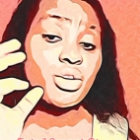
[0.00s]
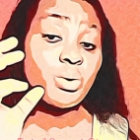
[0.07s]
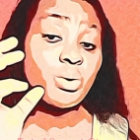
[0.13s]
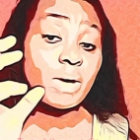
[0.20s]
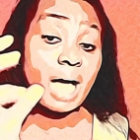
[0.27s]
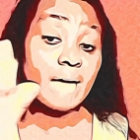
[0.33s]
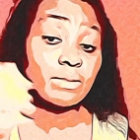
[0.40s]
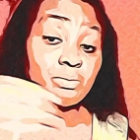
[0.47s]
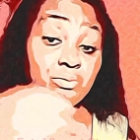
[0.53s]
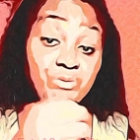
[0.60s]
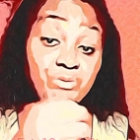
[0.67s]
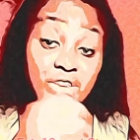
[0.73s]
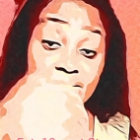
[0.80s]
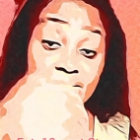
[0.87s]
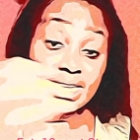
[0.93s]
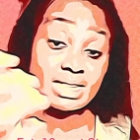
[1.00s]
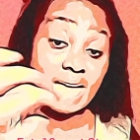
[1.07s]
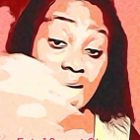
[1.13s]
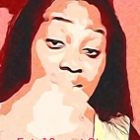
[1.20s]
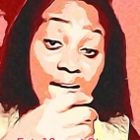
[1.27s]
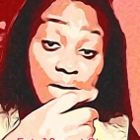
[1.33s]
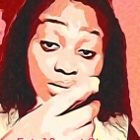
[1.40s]
you can visit
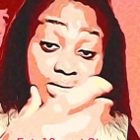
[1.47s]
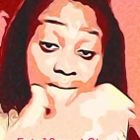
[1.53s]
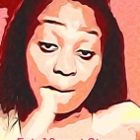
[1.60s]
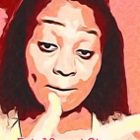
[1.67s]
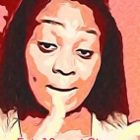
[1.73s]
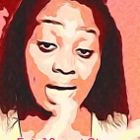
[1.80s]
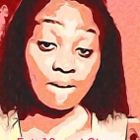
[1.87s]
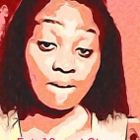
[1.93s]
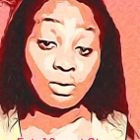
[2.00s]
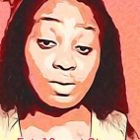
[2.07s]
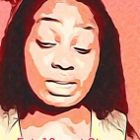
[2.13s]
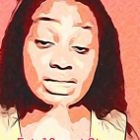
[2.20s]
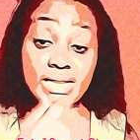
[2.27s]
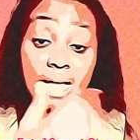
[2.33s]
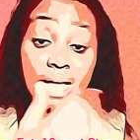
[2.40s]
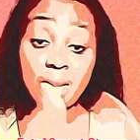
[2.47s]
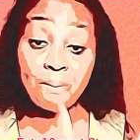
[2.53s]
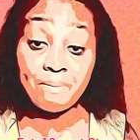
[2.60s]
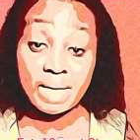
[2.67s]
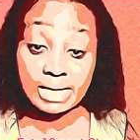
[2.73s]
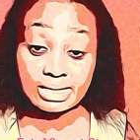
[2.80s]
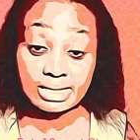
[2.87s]
an Hausa man who is
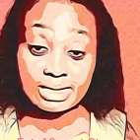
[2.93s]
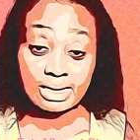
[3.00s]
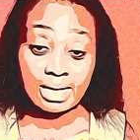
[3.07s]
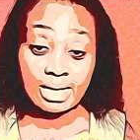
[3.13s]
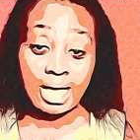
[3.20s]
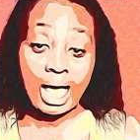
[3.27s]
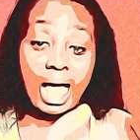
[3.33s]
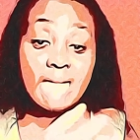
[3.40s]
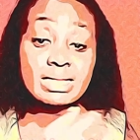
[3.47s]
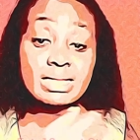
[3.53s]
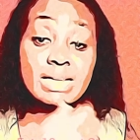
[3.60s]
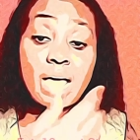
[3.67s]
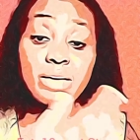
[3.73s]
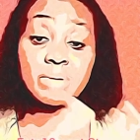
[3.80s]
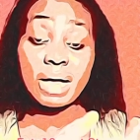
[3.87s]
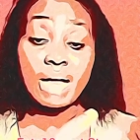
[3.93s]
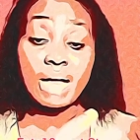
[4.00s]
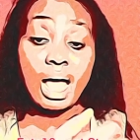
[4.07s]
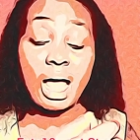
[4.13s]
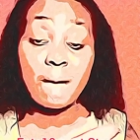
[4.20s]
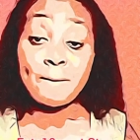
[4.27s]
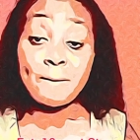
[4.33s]
selling meat and tell him
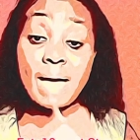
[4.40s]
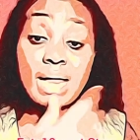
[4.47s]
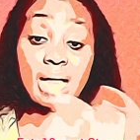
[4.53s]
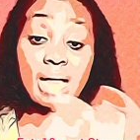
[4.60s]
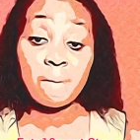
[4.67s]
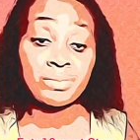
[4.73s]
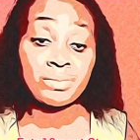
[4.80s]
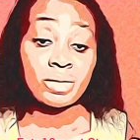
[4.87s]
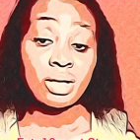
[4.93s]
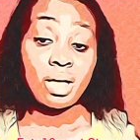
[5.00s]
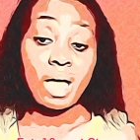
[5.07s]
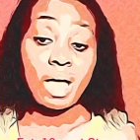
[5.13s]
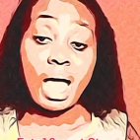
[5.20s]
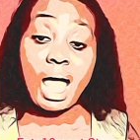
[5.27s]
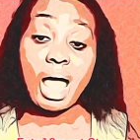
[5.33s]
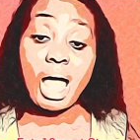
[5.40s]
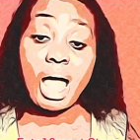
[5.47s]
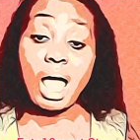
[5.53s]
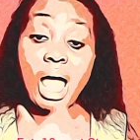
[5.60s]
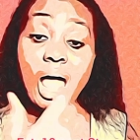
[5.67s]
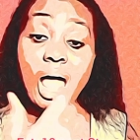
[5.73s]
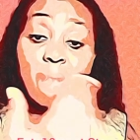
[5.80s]
that, madam,
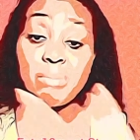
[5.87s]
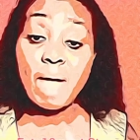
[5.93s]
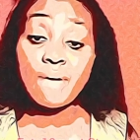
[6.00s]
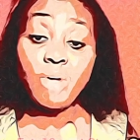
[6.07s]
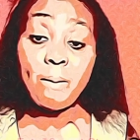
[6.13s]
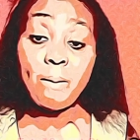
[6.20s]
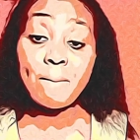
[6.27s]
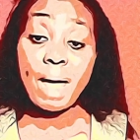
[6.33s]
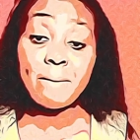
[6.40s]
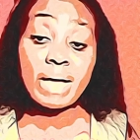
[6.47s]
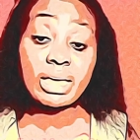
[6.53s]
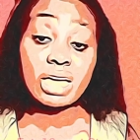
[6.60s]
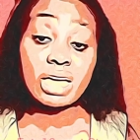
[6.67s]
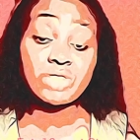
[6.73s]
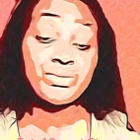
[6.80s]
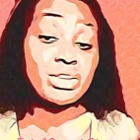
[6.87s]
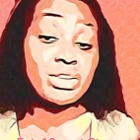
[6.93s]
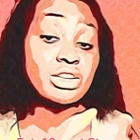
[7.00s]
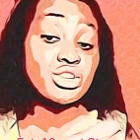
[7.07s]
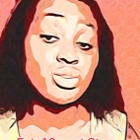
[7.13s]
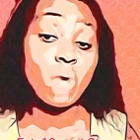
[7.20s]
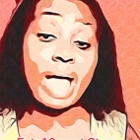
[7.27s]
I don't buy market
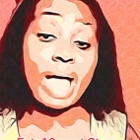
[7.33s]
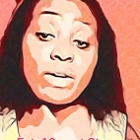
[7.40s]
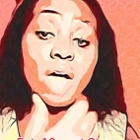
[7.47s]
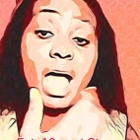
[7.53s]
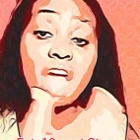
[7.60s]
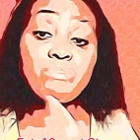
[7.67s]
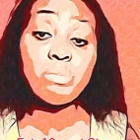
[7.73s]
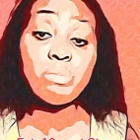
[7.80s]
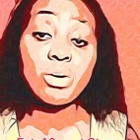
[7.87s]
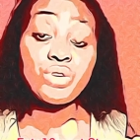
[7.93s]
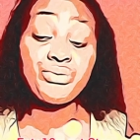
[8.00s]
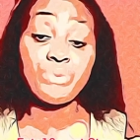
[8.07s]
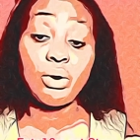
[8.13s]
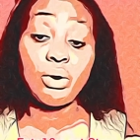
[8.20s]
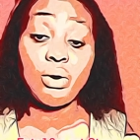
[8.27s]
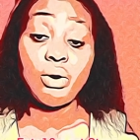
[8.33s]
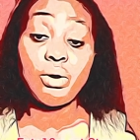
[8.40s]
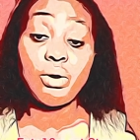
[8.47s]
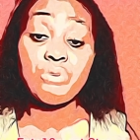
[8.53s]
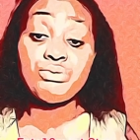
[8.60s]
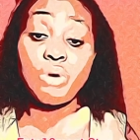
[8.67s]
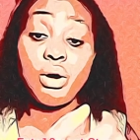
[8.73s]
finish, or I don't have money
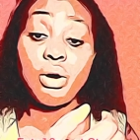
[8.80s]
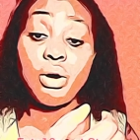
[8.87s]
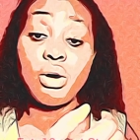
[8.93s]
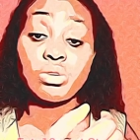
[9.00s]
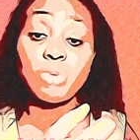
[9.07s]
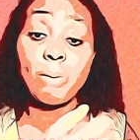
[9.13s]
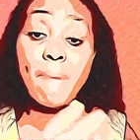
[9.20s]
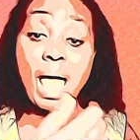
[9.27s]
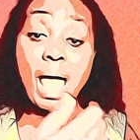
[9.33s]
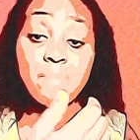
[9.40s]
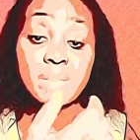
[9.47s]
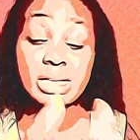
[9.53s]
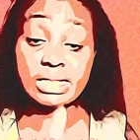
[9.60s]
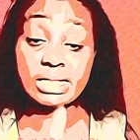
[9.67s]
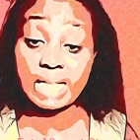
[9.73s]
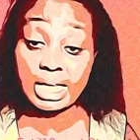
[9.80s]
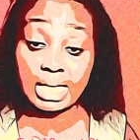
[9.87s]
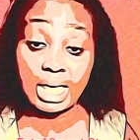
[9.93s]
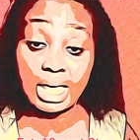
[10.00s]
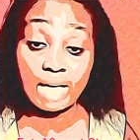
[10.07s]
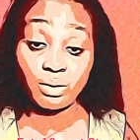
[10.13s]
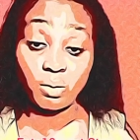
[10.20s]
to buy meat
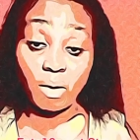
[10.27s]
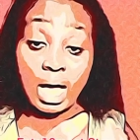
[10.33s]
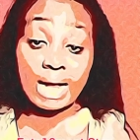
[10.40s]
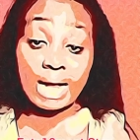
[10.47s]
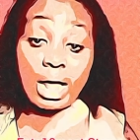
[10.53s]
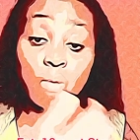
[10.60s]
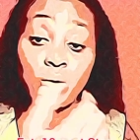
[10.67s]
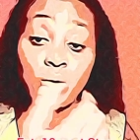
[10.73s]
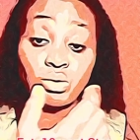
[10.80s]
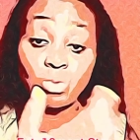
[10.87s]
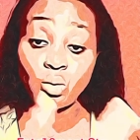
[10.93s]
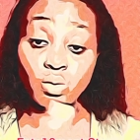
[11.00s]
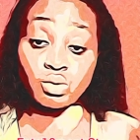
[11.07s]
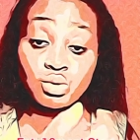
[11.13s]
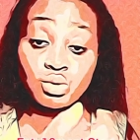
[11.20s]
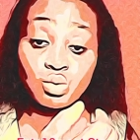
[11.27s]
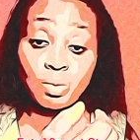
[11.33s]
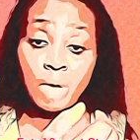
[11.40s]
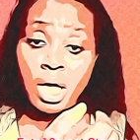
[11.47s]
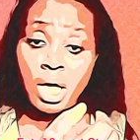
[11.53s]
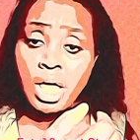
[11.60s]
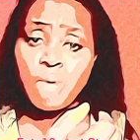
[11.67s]
again, and I want to cook
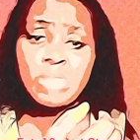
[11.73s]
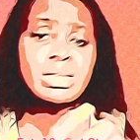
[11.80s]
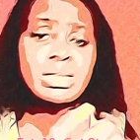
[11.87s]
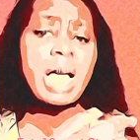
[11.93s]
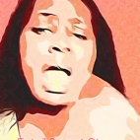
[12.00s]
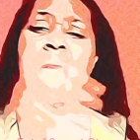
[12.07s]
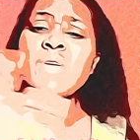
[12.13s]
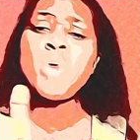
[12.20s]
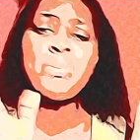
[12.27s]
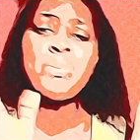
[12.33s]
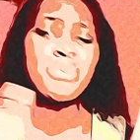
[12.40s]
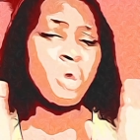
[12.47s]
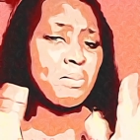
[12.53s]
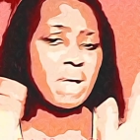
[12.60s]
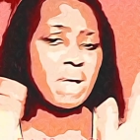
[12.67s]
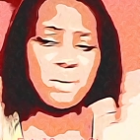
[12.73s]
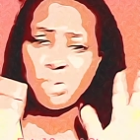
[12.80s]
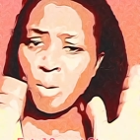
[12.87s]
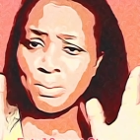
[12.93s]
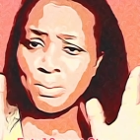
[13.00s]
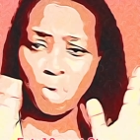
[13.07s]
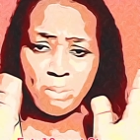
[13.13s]
soup. He will say, no problem,
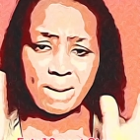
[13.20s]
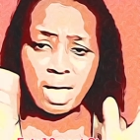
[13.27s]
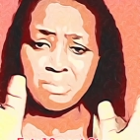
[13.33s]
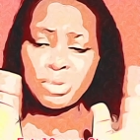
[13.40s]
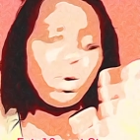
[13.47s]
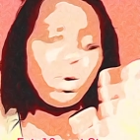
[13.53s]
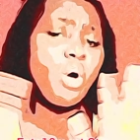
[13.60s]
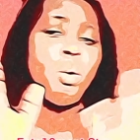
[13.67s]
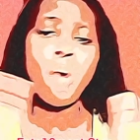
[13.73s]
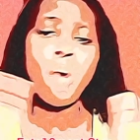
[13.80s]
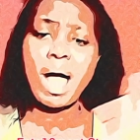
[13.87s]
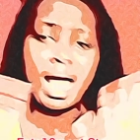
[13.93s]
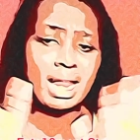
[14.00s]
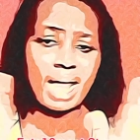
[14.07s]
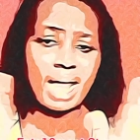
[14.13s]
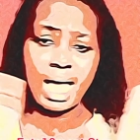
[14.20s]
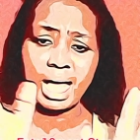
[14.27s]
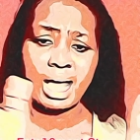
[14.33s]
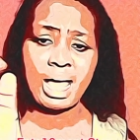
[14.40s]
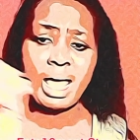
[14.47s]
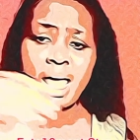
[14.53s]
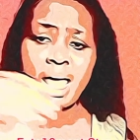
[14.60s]
no wahala.